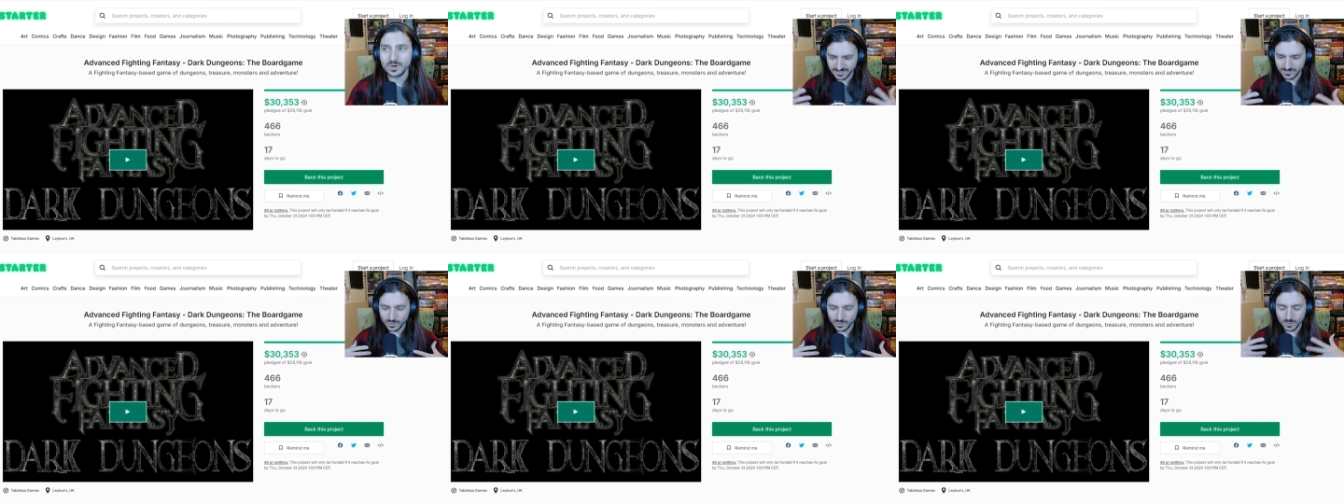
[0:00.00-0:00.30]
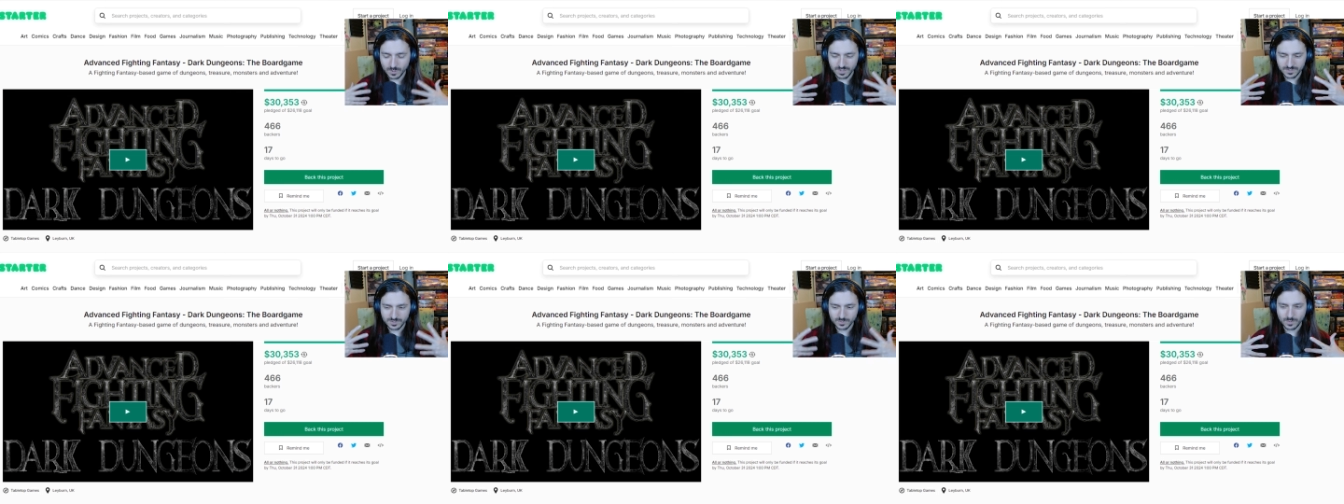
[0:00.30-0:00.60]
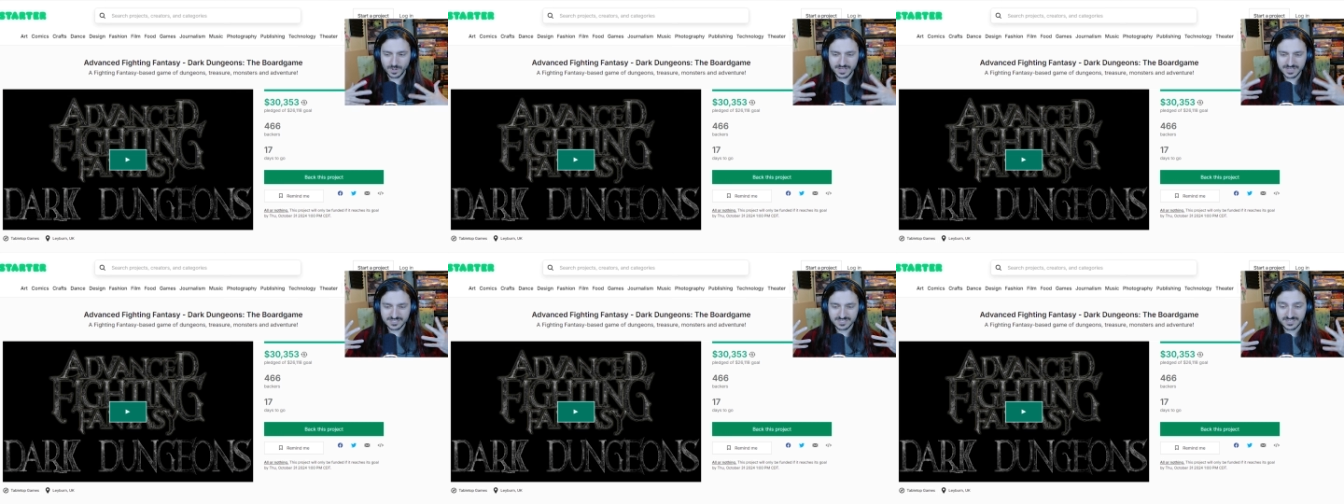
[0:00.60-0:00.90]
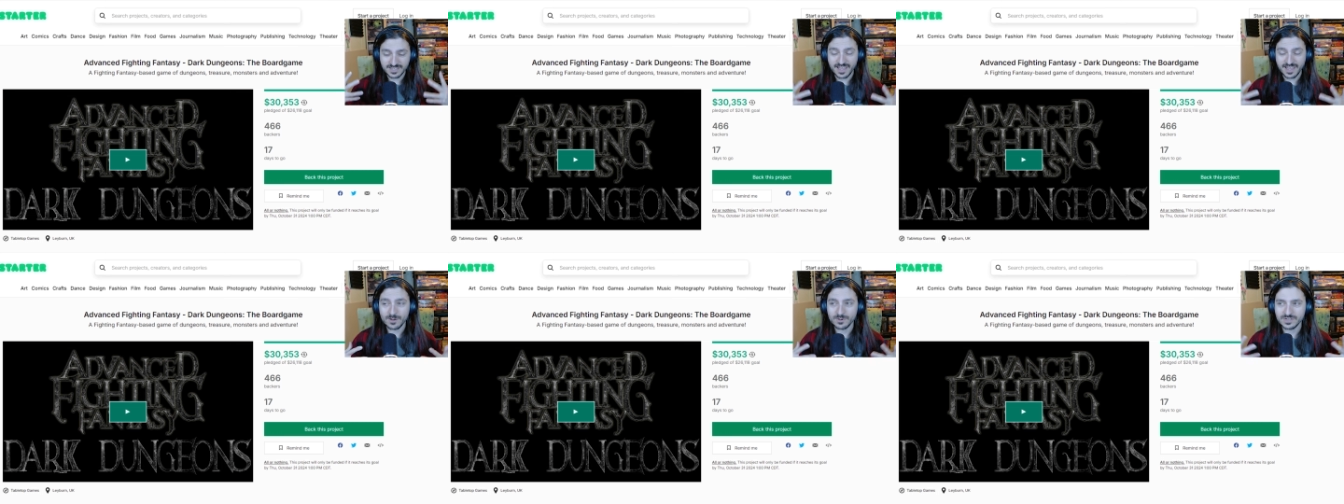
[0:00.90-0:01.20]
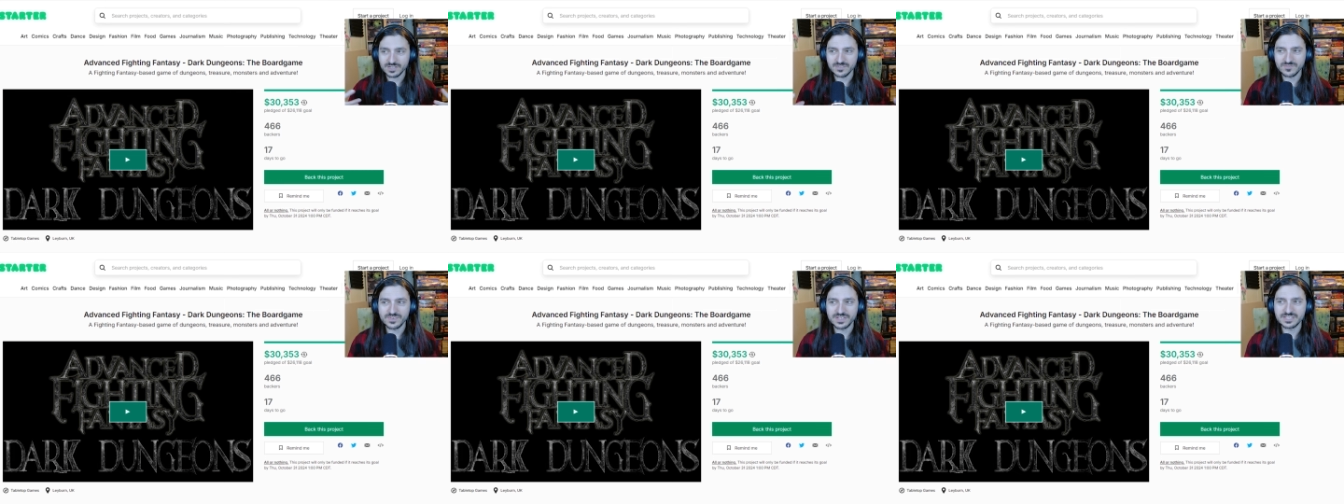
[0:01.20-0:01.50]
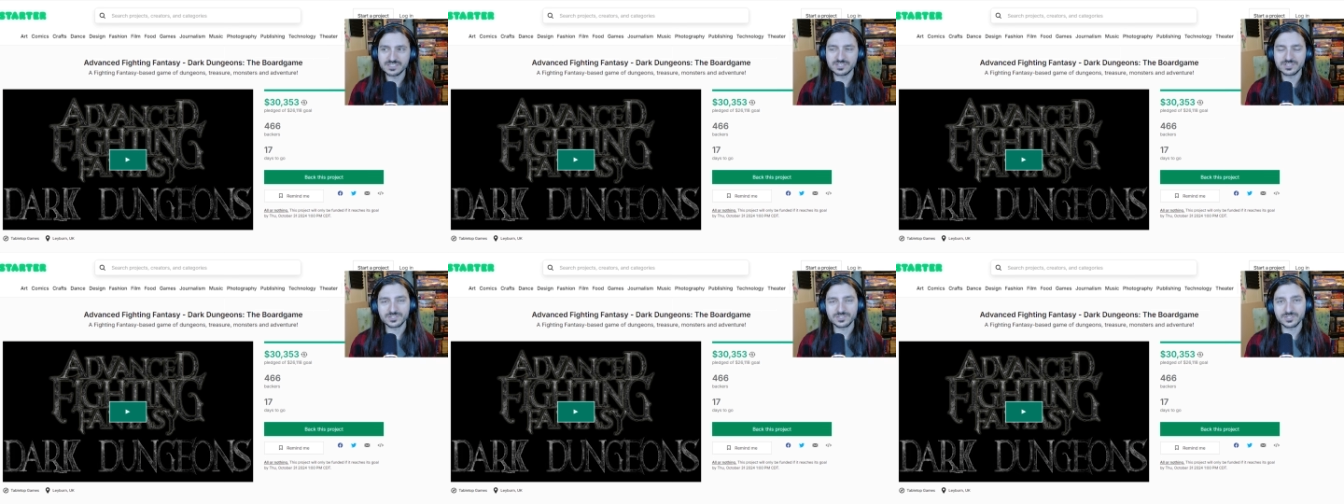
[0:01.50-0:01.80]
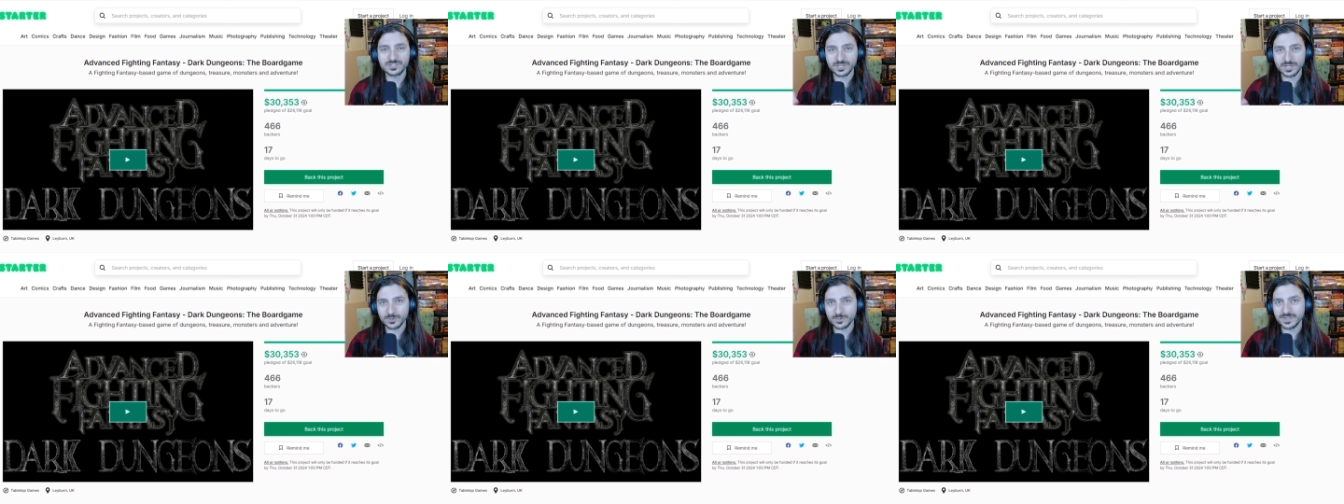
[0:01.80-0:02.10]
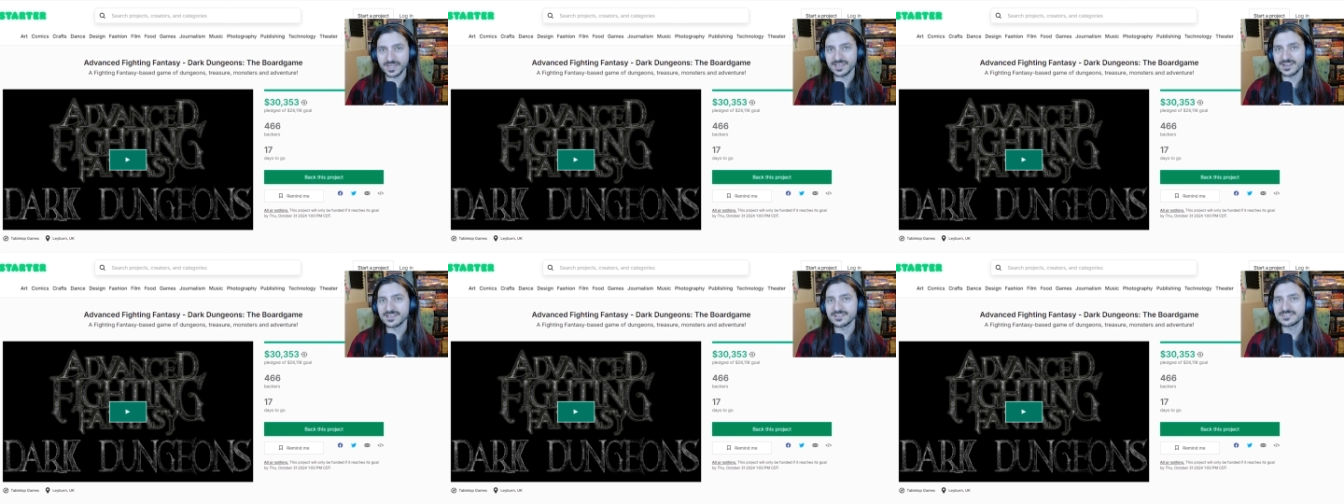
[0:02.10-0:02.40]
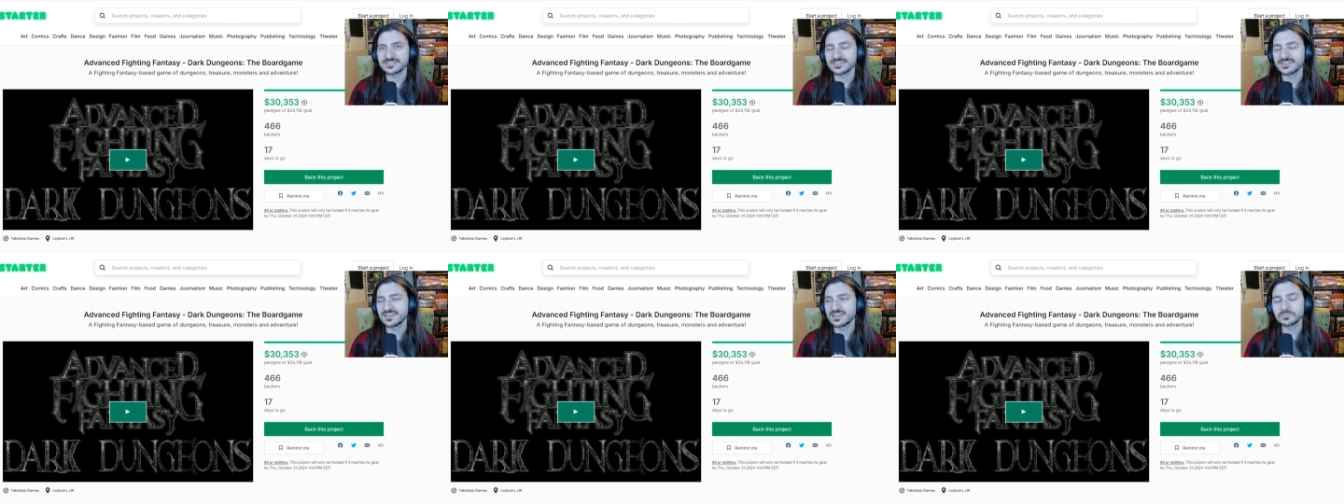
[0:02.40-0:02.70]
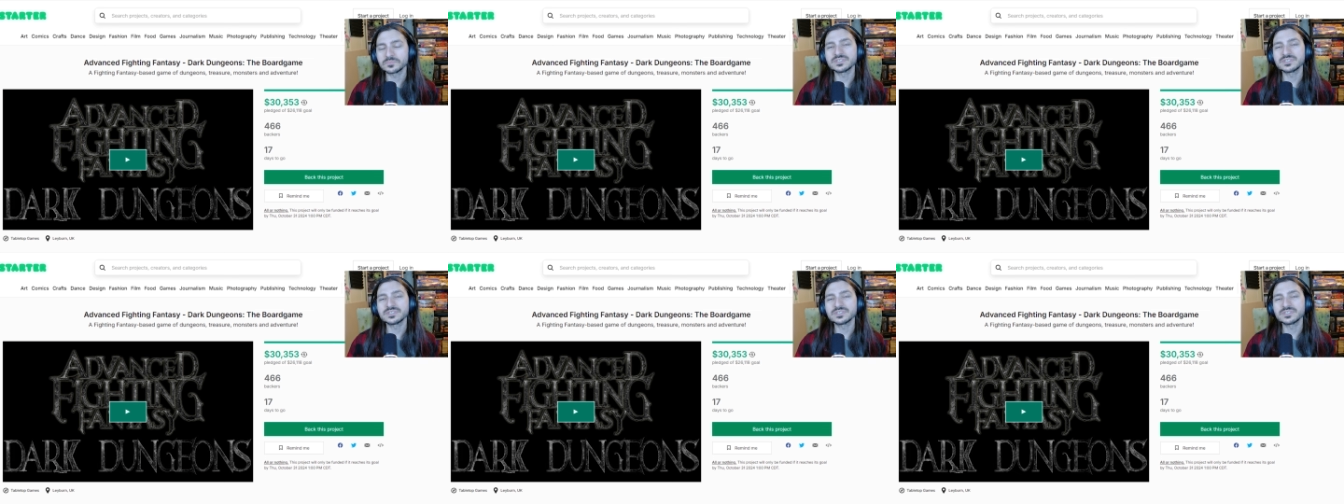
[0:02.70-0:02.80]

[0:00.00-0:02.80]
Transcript: if you are otherwise now convinced to go get it,